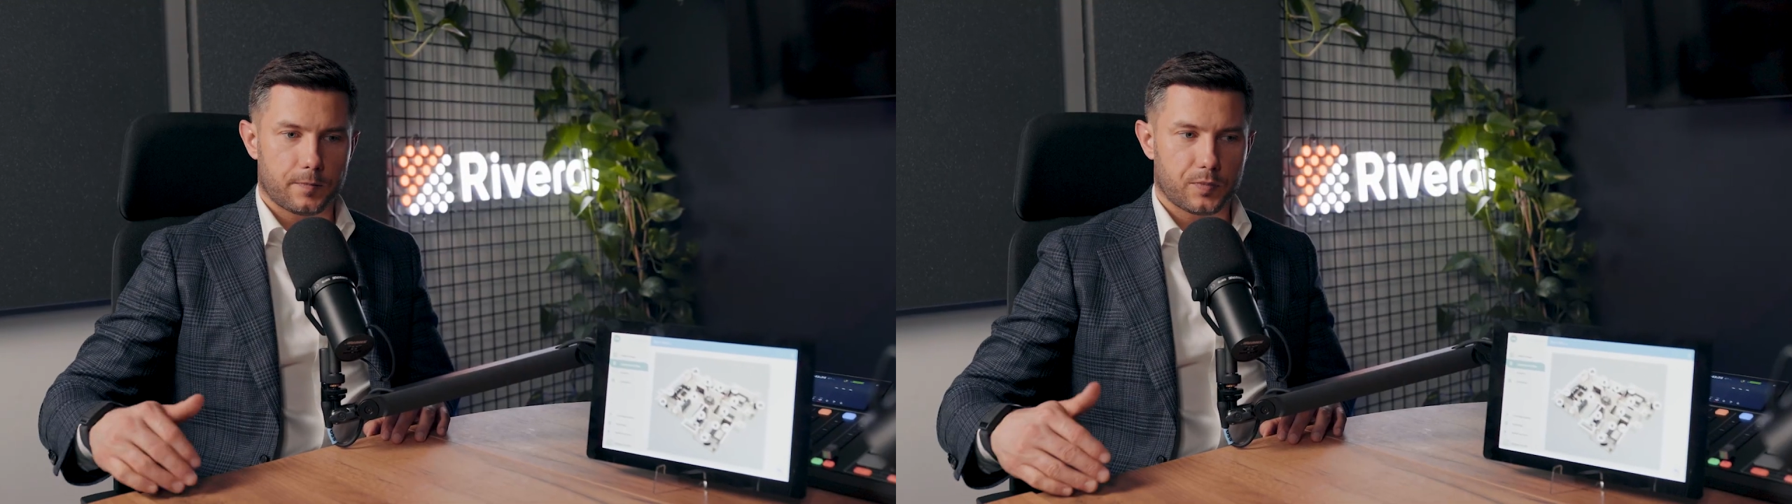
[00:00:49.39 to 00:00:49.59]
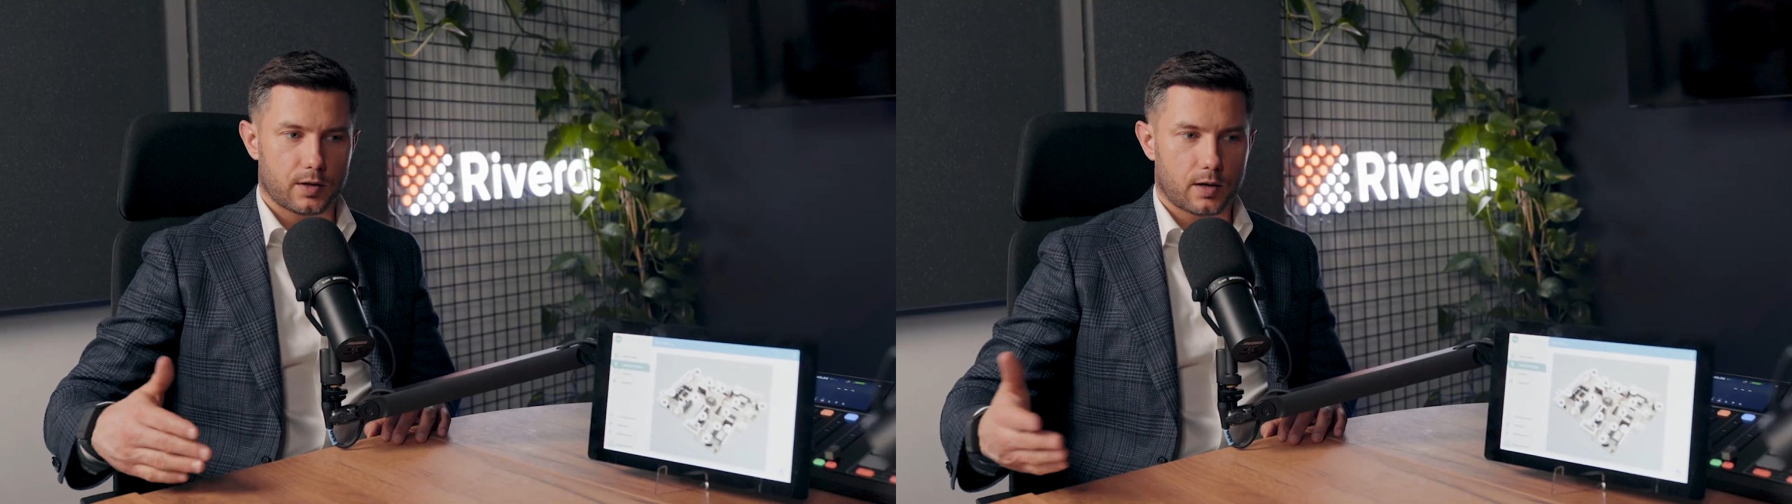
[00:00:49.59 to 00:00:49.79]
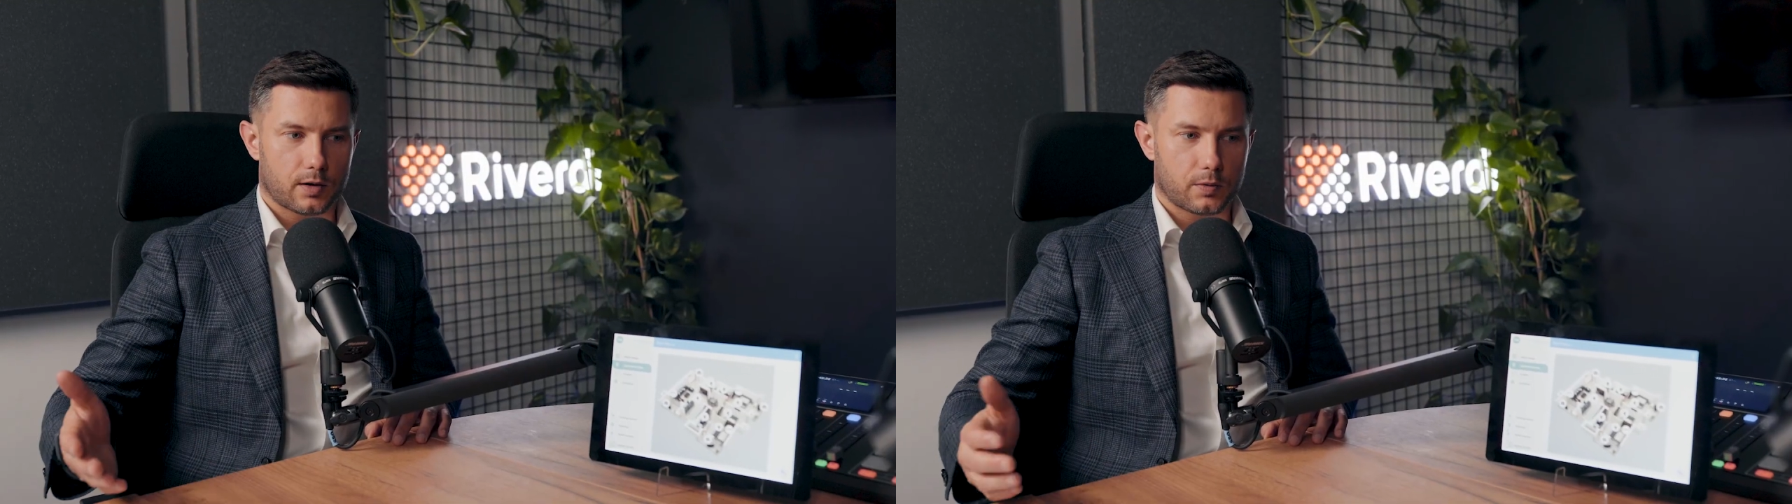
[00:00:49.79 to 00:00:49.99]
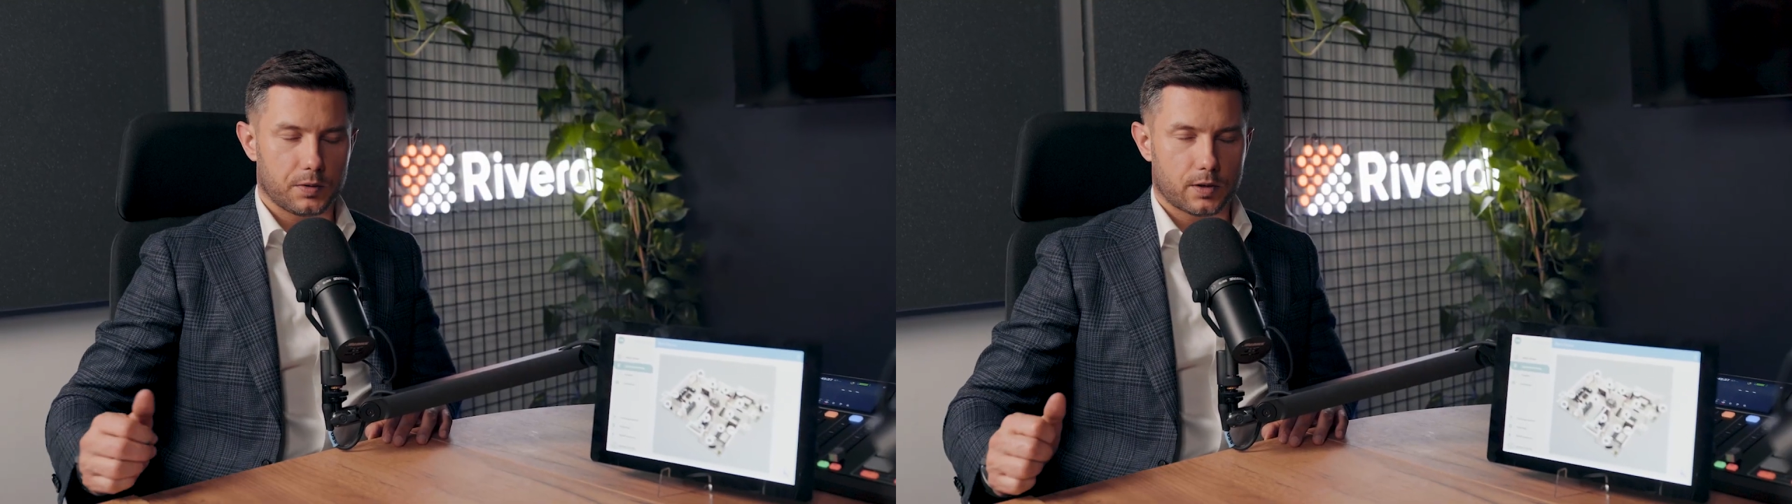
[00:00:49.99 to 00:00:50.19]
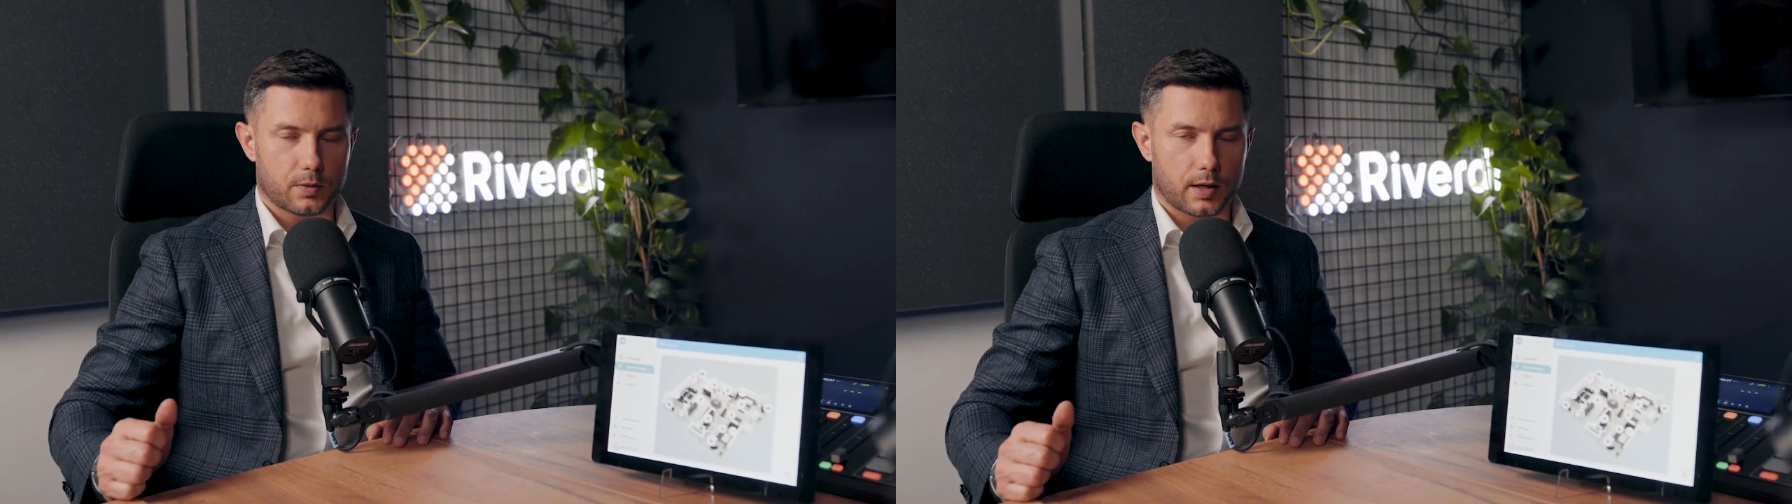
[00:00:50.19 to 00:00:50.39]
there are
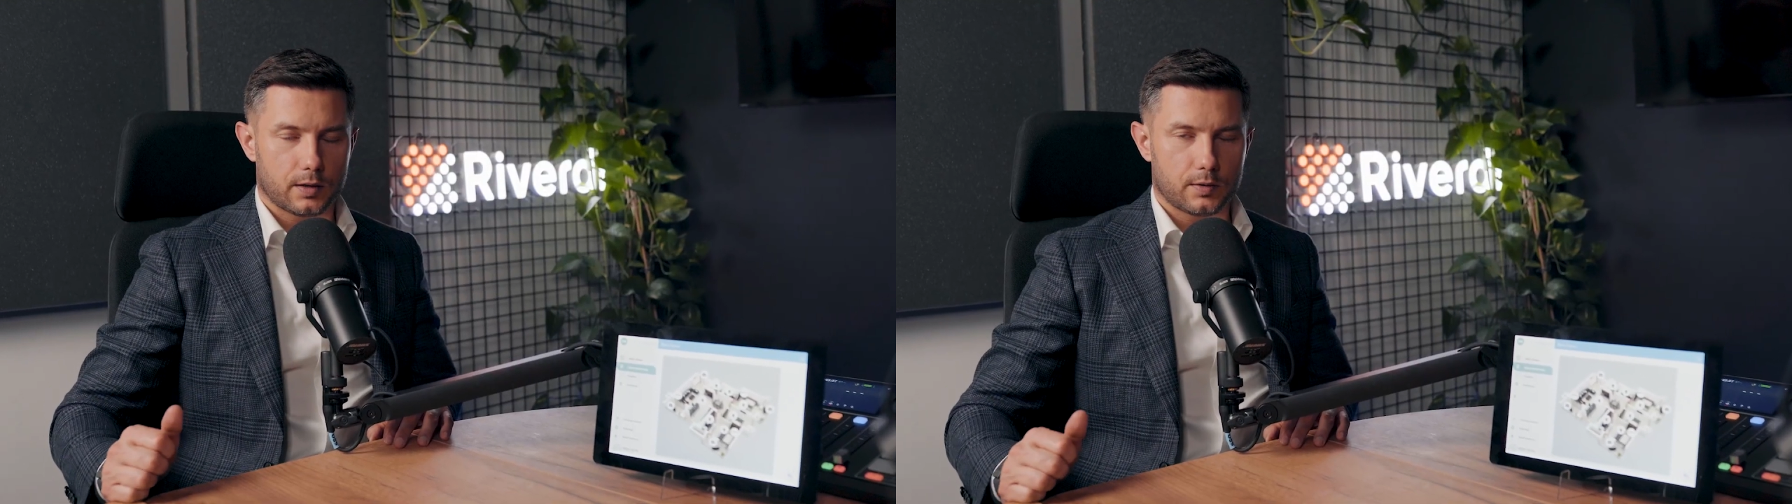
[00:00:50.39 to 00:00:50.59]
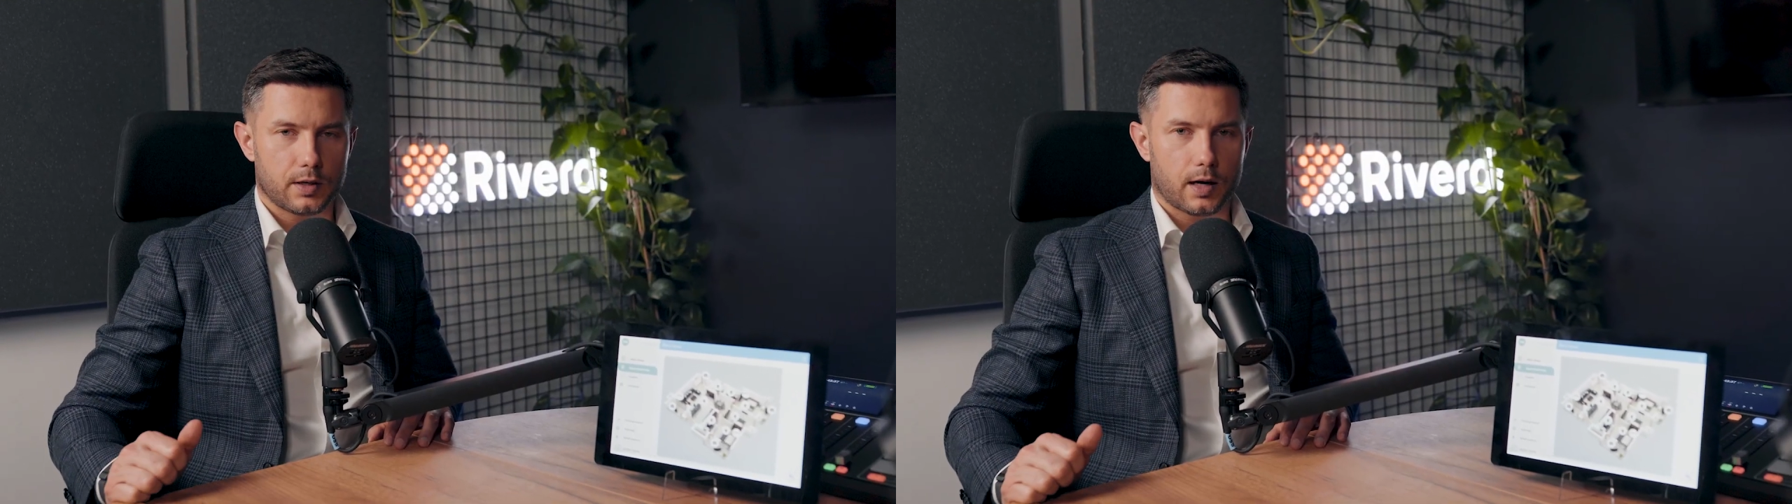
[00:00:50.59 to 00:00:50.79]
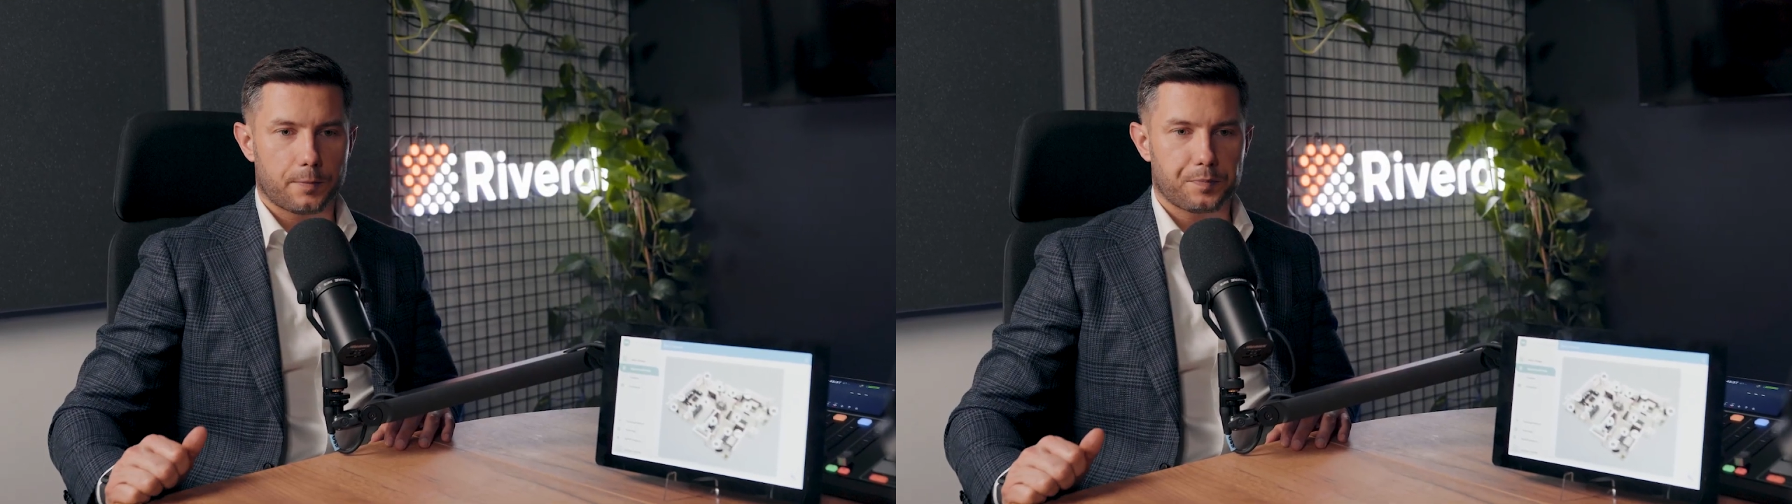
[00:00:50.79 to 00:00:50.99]
criteria